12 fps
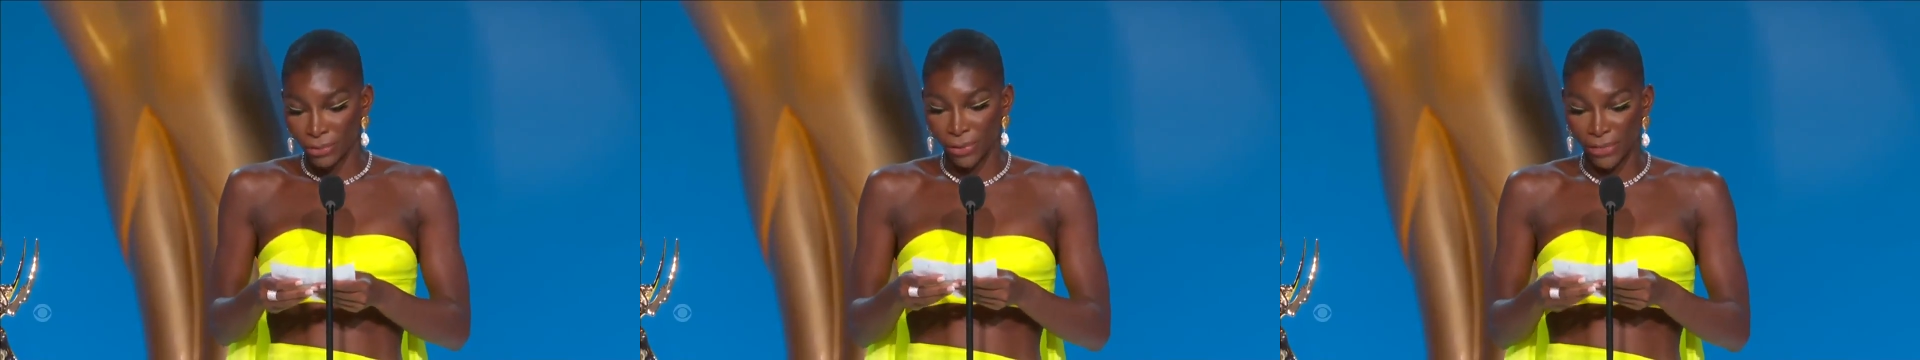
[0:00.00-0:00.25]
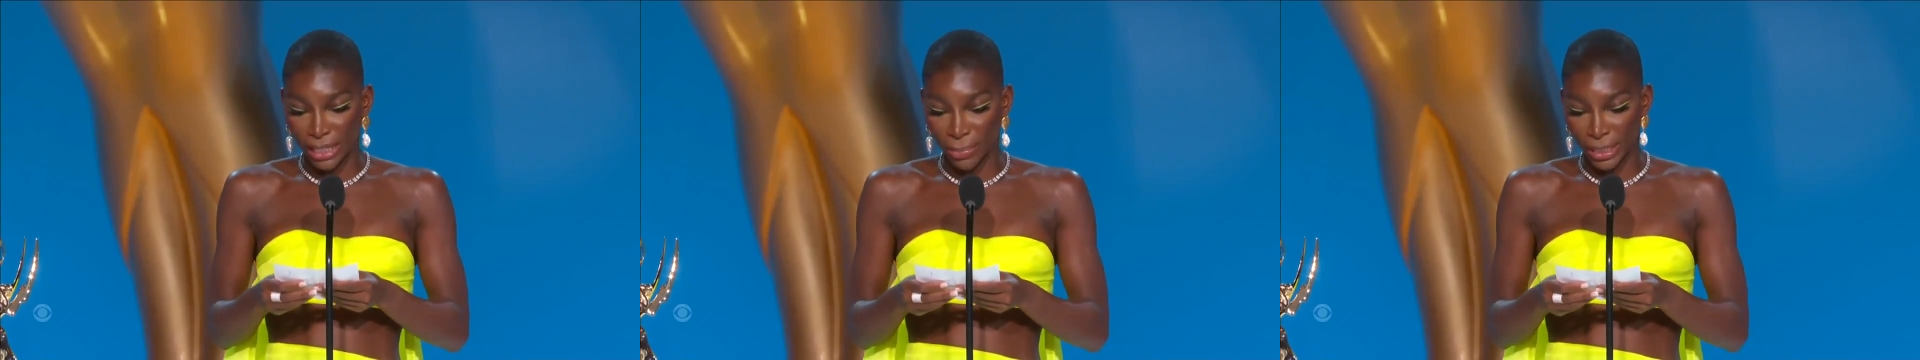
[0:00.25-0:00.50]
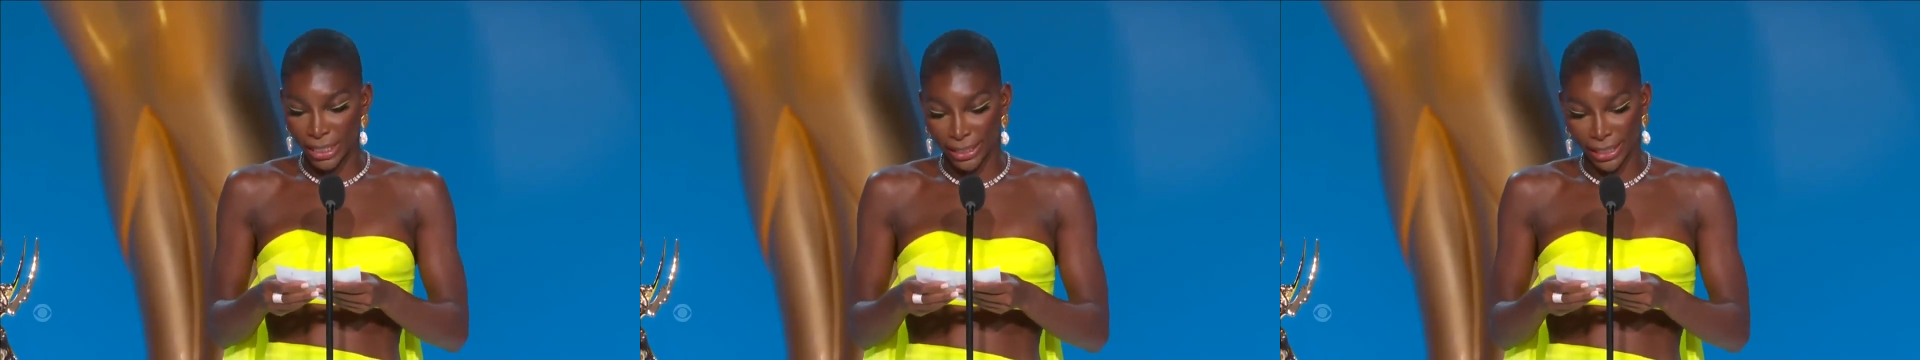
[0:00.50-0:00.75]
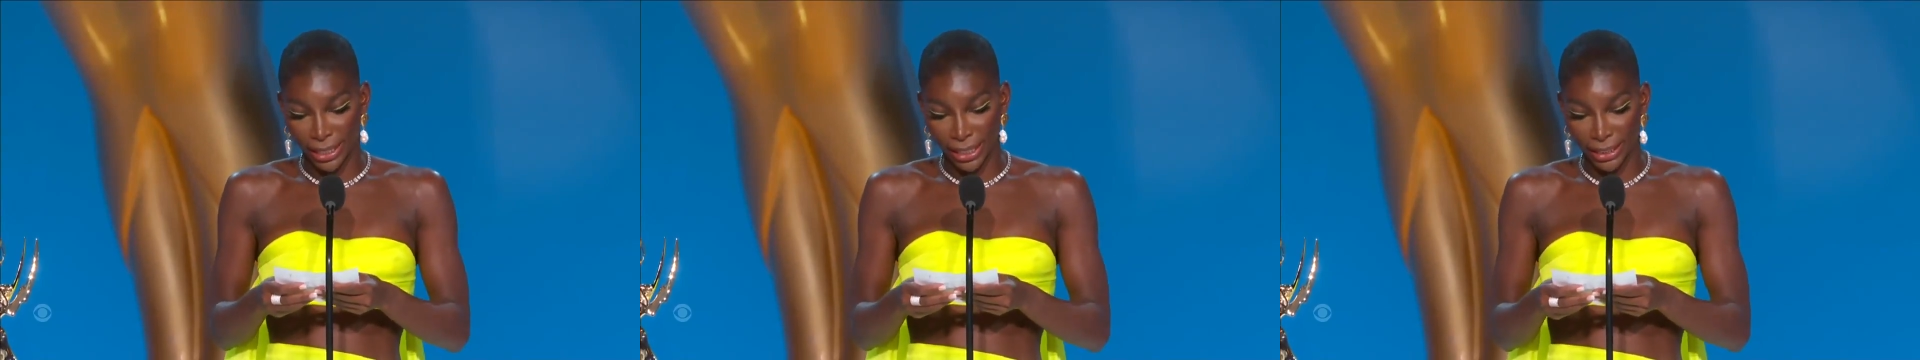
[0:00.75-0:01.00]
For
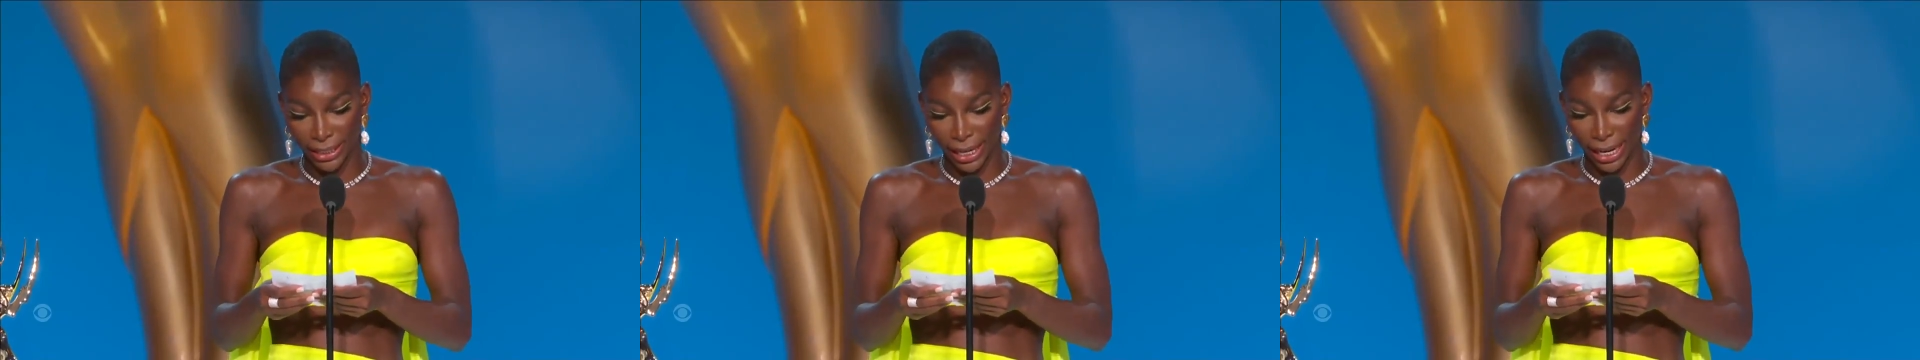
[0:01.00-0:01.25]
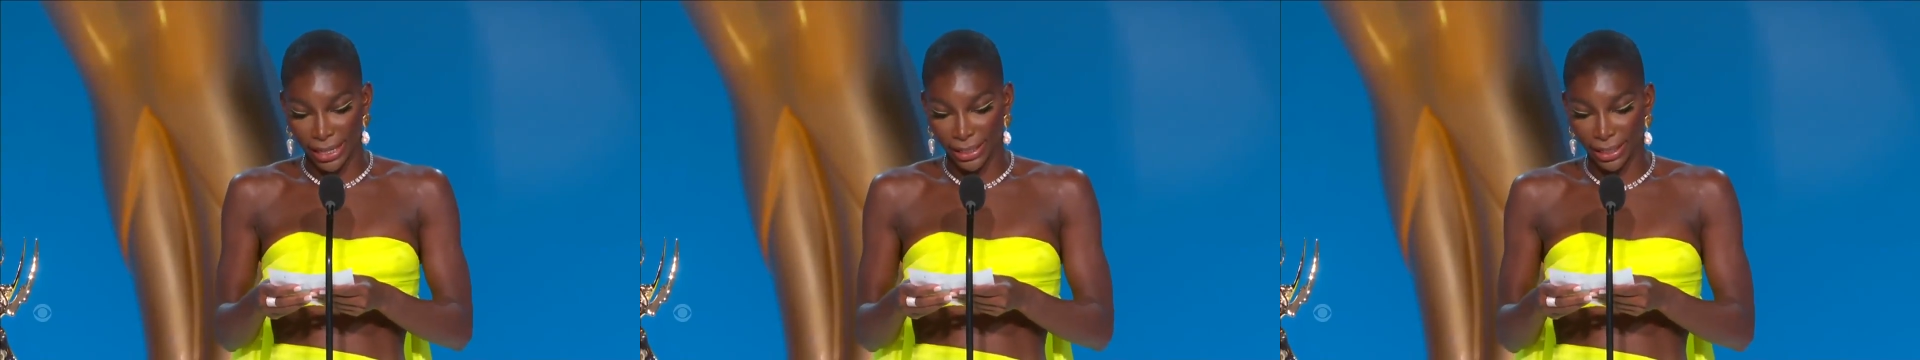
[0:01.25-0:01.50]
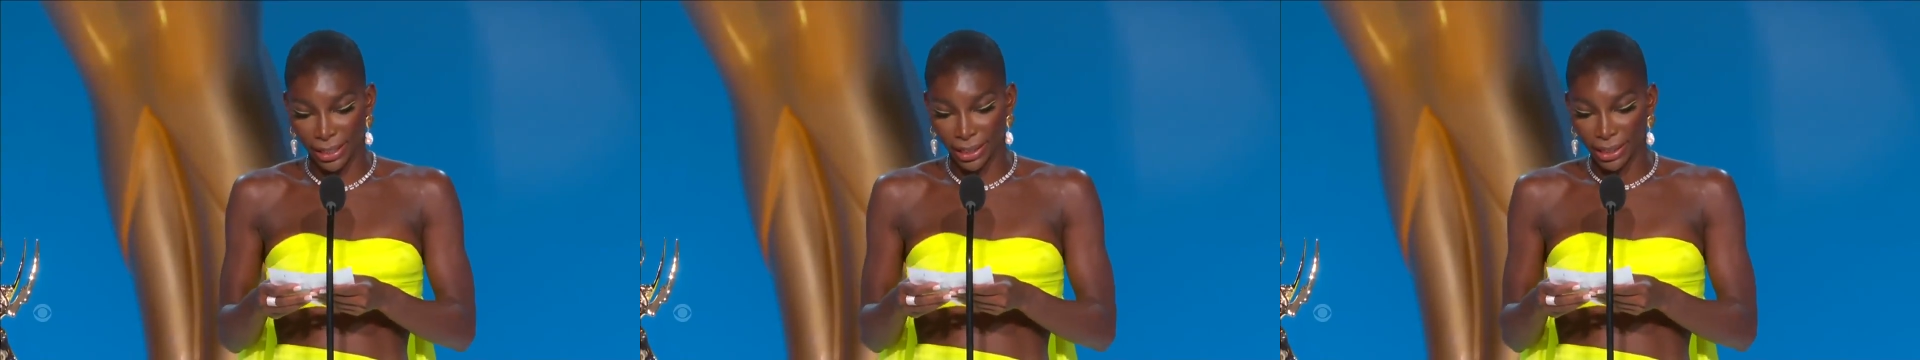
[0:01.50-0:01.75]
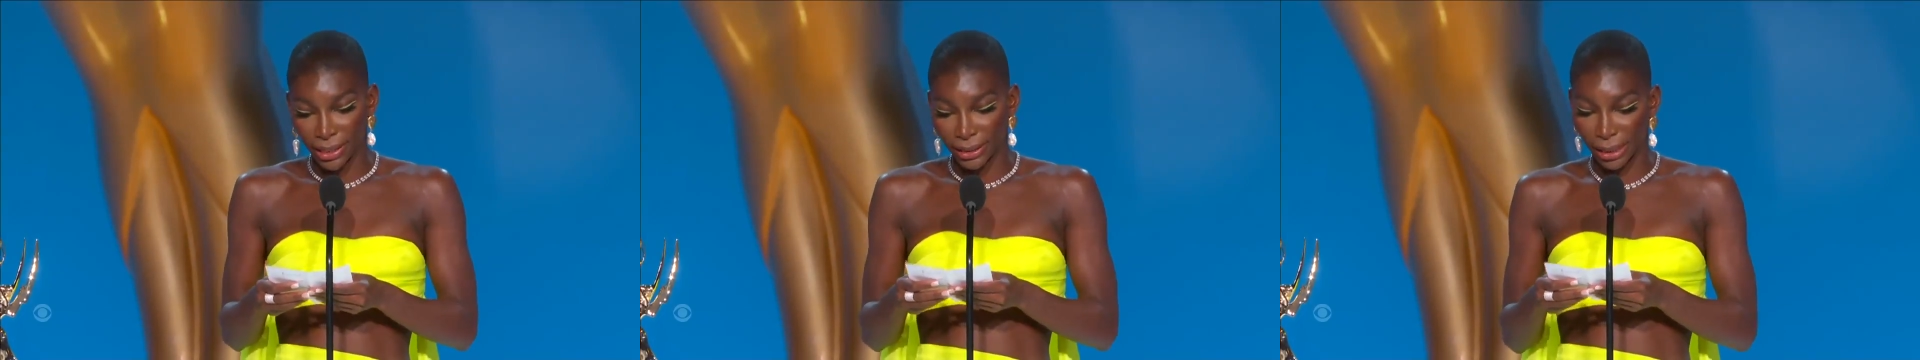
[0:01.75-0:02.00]
visibility these days
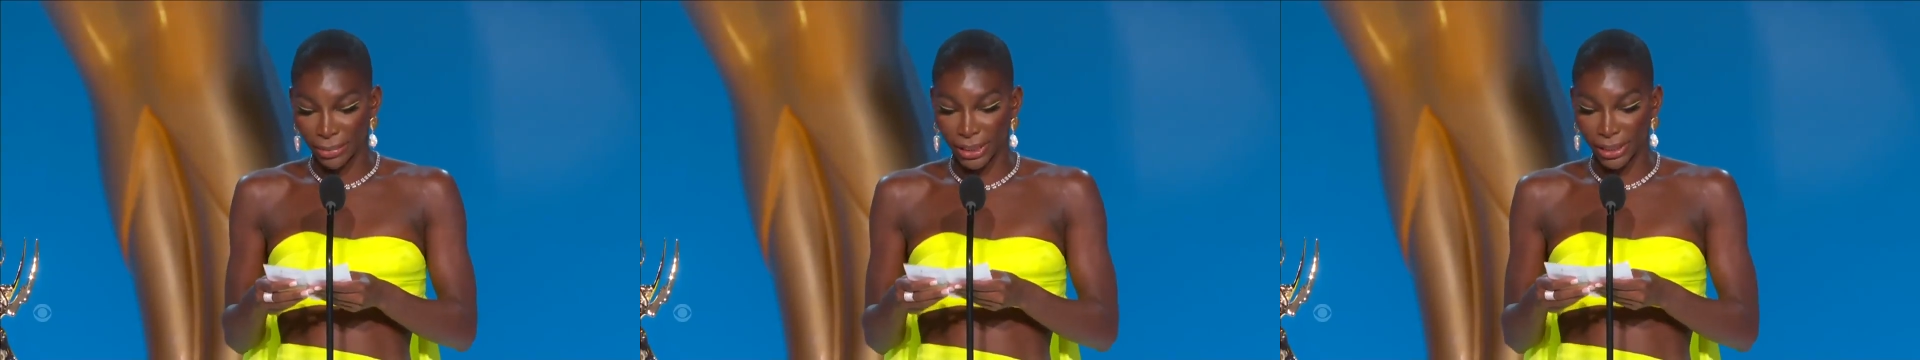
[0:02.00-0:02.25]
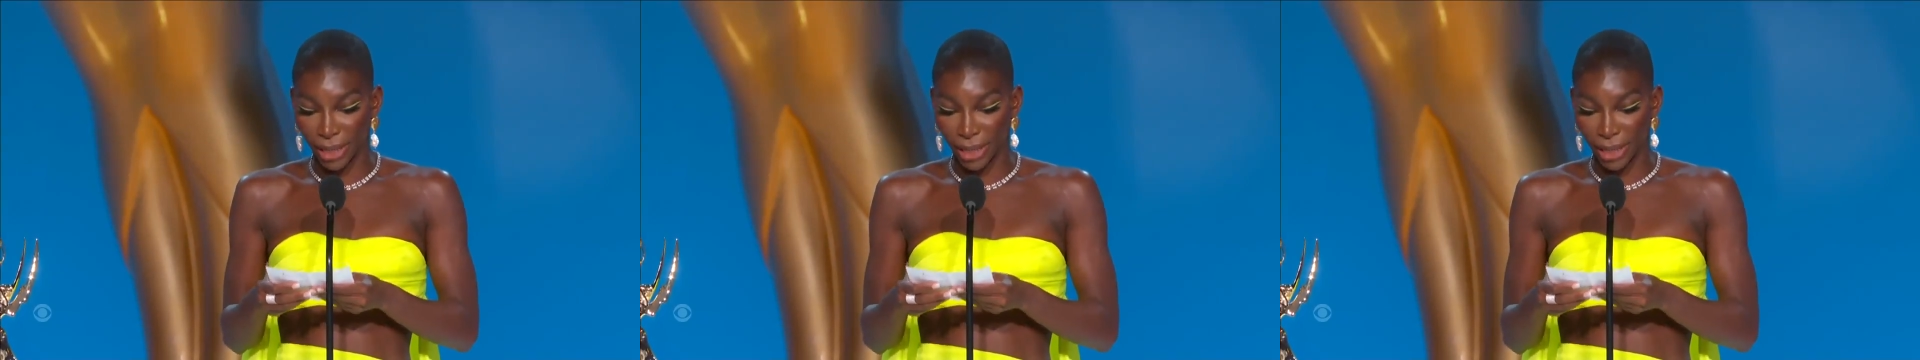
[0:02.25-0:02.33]
seems